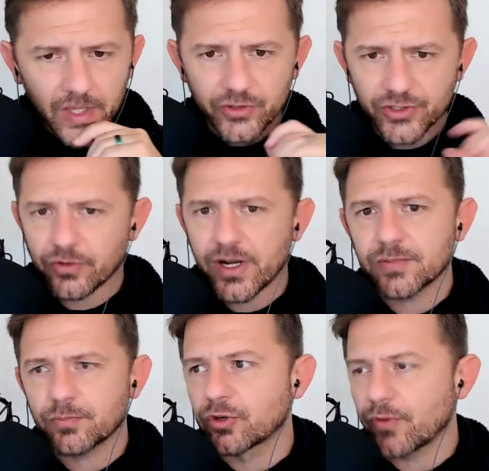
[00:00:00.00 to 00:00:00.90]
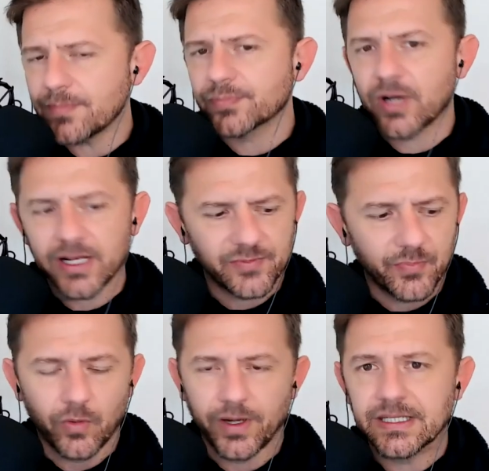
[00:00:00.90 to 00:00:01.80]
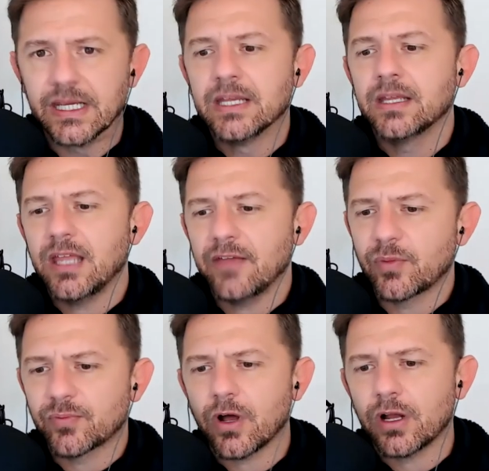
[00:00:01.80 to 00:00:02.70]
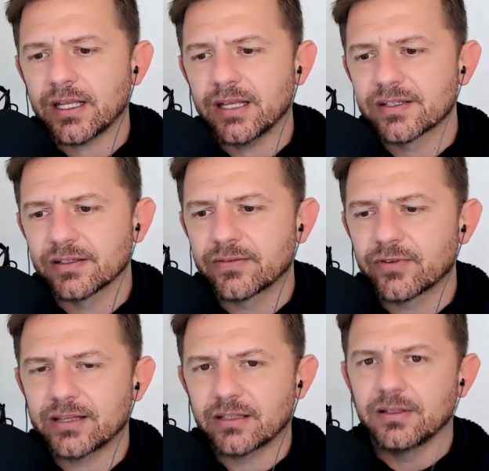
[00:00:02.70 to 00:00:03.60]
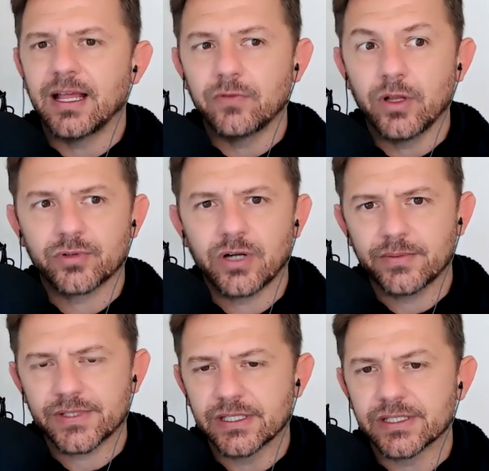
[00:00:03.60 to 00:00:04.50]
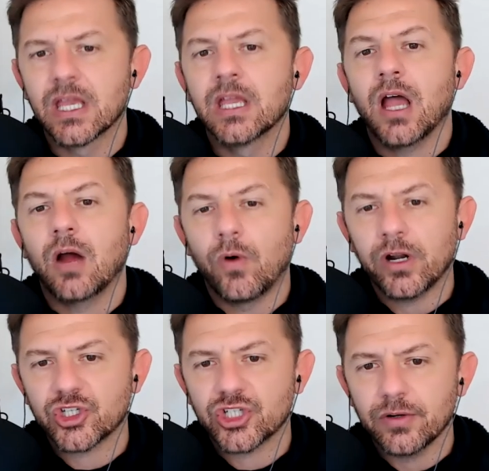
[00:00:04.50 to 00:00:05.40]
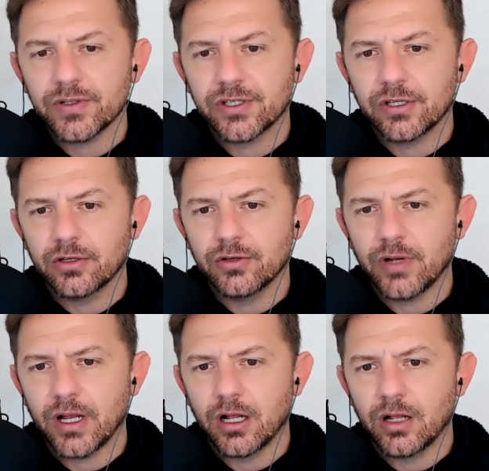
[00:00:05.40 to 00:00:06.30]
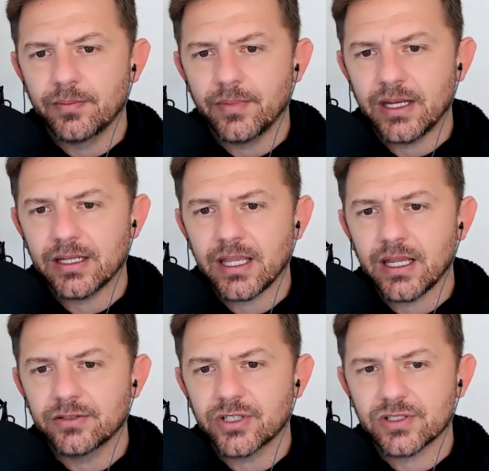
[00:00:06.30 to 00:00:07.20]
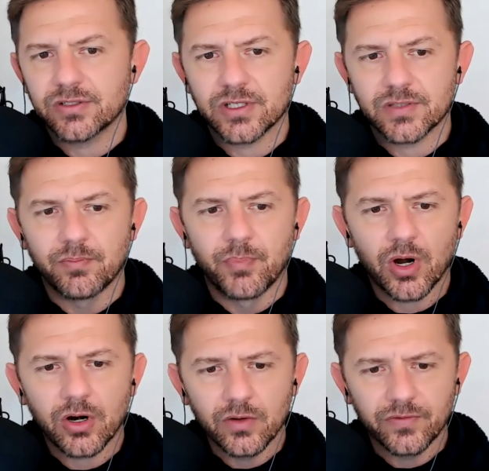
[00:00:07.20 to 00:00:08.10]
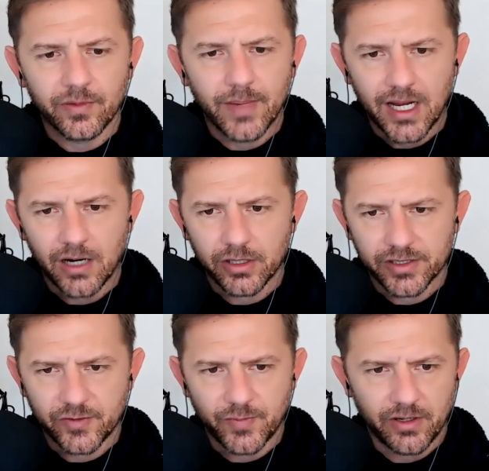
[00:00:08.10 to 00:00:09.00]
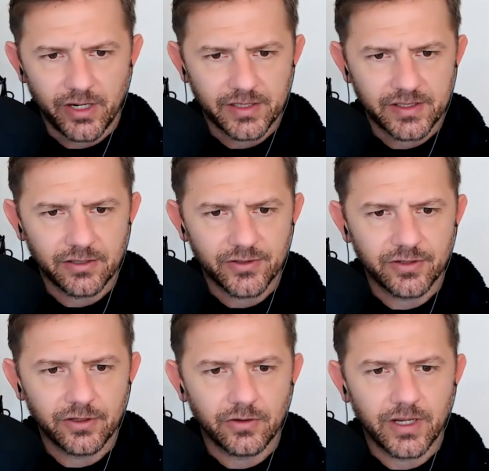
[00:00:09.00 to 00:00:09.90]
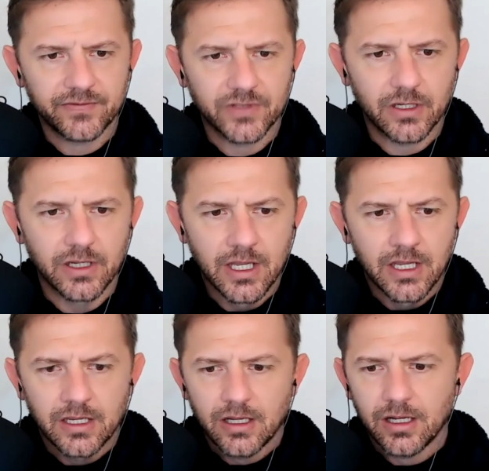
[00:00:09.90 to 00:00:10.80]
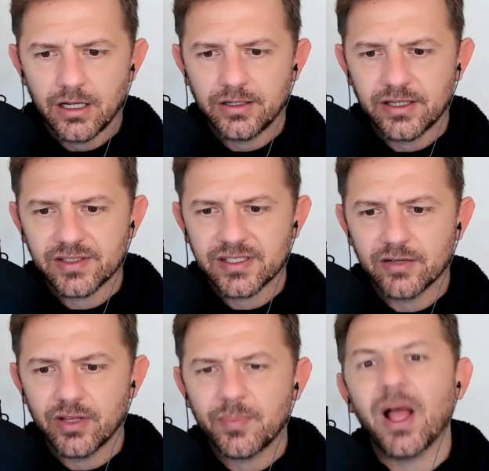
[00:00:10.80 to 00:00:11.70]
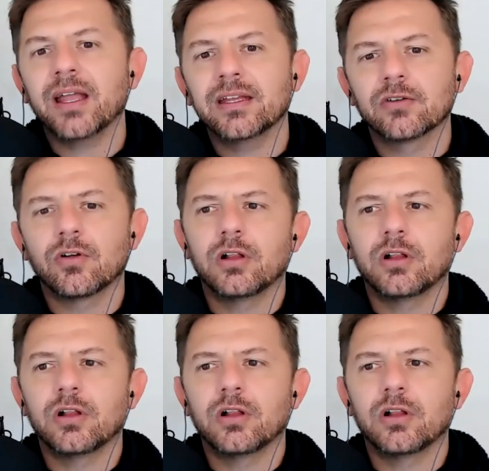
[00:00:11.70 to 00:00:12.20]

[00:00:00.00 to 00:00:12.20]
There's a great price point. If the product can deliver at the level it promises, I want to show it to you. And again, just borrow from our experience here so that you don't have to necessarily pioneer